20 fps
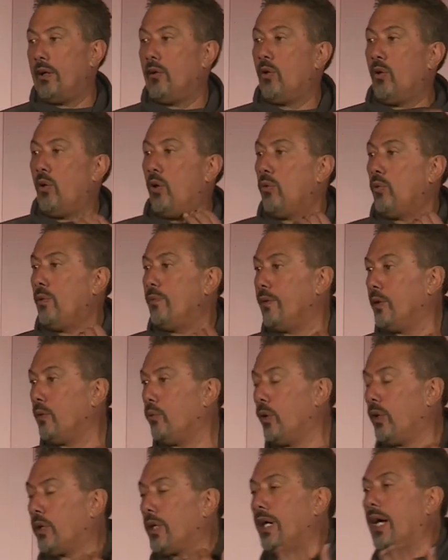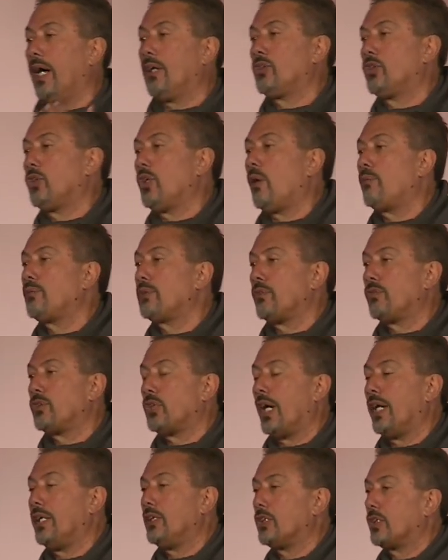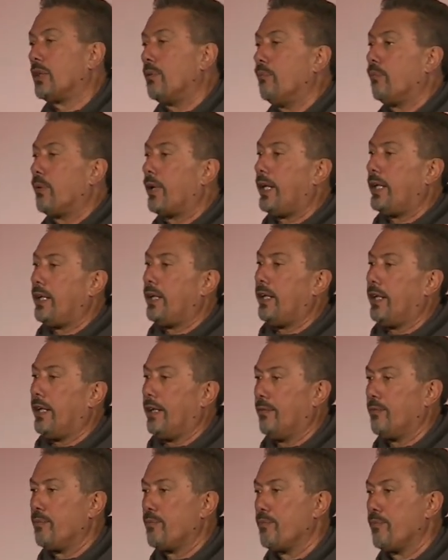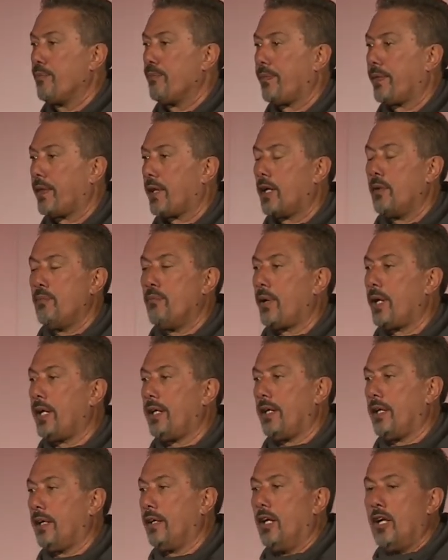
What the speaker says: all women are working. Our jobs have changed completely. Completely.